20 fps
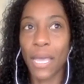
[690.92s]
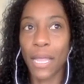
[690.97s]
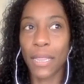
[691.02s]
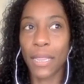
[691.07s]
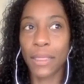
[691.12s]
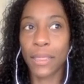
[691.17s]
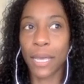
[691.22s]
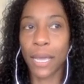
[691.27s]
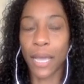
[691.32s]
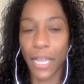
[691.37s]

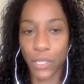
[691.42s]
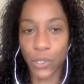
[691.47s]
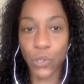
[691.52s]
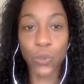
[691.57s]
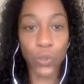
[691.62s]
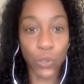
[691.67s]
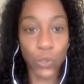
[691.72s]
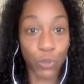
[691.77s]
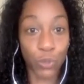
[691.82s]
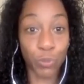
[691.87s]
the high school
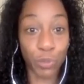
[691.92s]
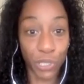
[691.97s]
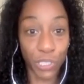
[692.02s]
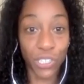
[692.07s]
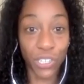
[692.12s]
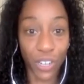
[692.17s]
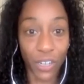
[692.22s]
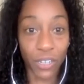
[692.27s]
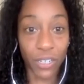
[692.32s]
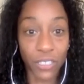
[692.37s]

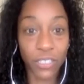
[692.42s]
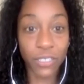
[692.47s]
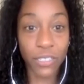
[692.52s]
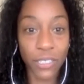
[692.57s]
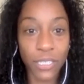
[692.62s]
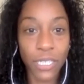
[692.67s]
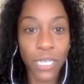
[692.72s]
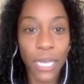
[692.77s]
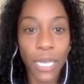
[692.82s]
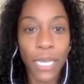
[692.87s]
superstars,
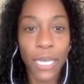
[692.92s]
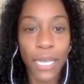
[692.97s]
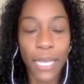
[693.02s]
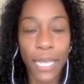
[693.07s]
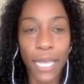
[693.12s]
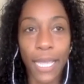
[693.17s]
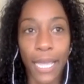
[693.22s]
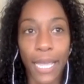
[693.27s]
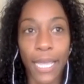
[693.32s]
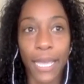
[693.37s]

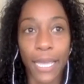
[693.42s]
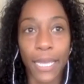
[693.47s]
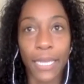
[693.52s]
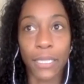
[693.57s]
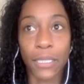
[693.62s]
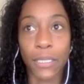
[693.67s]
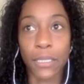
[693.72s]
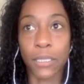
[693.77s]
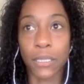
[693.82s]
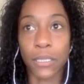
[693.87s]

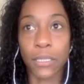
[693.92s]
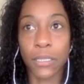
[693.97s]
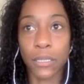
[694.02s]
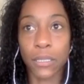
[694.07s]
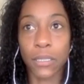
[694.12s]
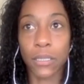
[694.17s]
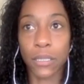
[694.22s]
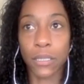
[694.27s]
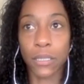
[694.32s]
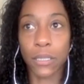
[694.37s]
and
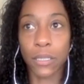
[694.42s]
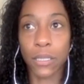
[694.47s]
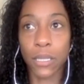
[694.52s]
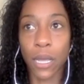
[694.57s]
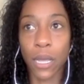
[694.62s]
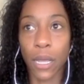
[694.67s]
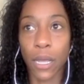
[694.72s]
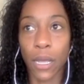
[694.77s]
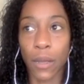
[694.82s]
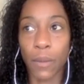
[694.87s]

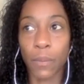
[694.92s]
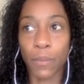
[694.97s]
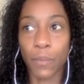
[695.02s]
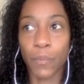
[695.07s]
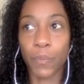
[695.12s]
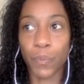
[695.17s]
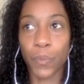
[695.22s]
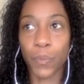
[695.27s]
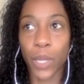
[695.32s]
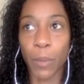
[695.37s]
um
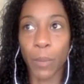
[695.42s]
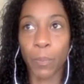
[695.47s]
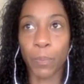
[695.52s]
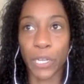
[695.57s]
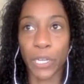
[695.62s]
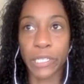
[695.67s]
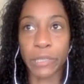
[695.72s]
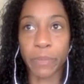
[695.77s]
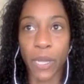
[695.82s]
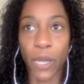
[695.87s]
it
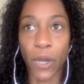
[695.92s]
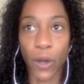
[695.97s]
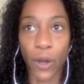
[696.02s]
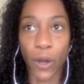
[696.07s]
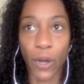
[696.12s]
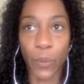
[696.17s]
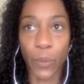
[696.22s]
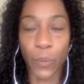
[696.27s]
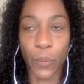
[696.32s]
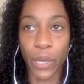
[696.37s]
breaks my
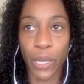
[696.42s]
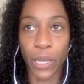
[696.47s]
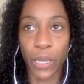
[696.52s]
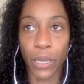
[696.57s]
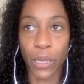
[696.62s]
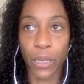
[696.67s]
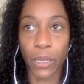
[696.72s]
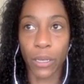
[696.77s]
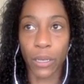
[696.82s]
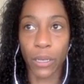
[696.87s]
heart
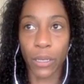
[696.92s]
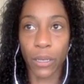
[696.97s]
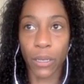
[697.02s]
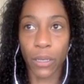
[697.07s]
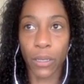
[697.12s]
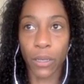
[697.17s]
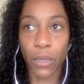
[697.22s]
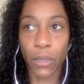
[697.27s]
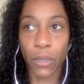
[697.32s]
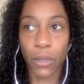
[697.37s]
when
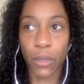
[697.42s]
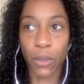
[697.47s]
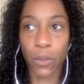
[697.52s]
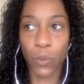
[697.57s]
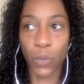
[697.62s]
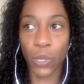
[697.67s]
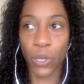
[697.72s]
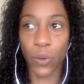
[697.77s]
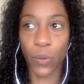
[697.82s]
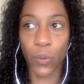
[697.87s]
we
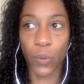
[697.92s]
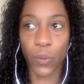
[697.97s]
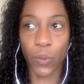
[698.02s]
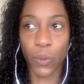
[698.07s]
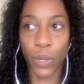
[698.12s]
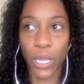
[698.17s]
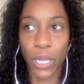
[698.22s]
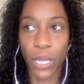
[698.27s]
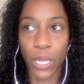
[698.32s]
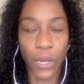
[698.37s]
don't
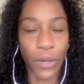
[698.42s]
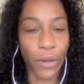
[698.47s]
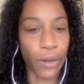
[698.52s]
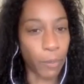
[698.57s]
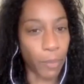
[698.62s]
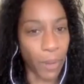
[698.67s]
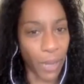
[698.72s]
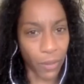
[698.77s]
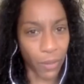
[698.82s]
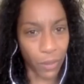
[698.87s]
hear
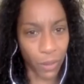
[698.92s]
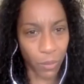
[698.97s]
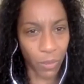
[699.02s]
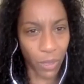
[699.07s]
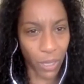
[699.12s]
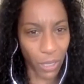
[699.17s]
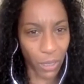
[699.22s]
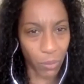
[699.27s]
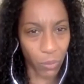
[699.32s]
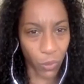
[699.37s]
about them
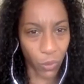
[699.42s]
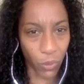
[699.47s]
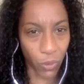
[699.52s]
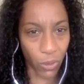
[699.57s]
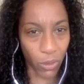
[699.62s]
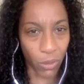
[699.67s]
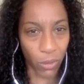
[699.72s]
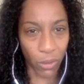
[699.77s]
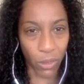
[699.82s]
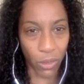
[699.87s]
anymore,
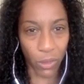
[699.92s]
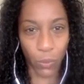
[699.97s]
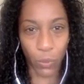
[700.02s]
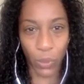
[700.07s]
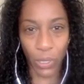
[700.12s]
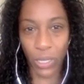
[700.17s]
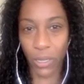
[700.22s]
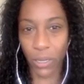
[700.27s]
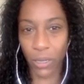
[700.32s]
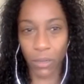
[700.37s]
or we
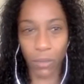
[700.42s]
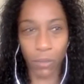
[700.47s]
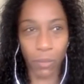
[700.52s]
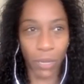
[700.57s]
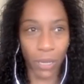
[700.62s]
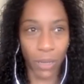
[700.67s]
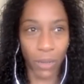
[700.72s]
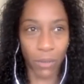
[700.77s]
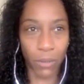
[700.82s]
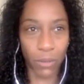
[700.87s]
hear
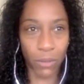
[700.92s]
about